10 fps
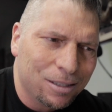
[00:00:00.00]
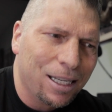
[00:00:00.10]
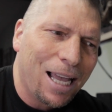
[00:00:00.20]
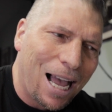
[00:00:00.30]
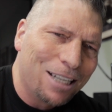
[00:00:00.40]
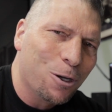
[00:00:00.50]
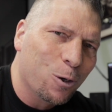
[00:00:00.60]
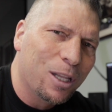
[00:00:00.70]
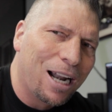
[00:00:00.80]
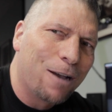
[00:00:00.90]
today I
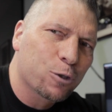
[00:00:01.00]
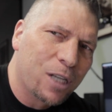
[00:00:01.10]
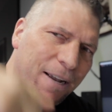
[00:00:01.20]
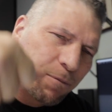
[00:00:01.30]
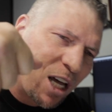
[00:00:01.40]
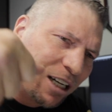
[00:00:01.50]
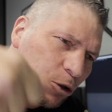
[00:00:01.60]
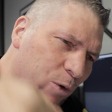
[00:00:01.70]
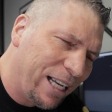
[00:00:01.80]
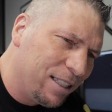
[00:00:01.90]
know that I was like kind
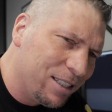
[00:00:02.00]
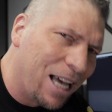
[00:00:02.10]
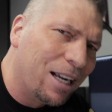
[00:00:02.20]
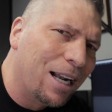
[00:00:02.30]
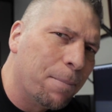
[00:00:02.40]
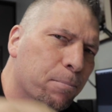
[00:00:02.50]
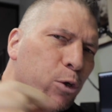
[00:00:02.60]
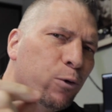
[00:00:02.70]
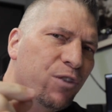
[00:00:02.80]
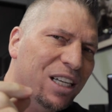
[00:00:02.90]
of cranking down and I
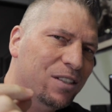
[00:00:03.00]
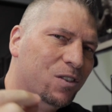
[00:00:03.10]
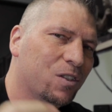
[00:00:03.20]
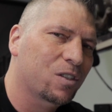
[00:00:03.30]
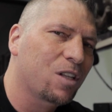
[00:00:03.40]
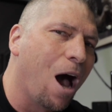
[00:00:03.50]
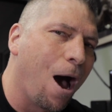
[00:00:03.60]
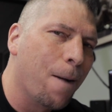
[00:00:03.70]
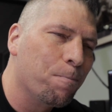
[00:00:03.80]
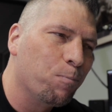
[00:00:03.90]
moved the
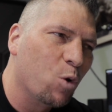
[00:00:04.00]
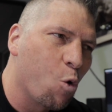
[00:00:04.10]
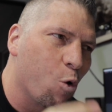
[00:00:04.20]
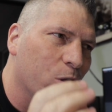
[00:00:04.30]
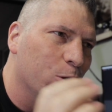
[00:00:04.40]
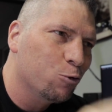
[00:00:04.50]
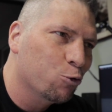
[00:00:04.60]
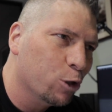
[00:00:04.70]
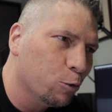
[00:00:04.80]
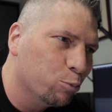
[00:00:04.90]
stop on the
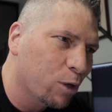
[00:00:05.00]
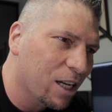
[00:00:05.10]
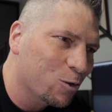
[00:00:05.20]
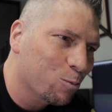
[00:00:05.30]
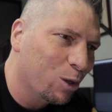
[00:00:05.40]
drill press,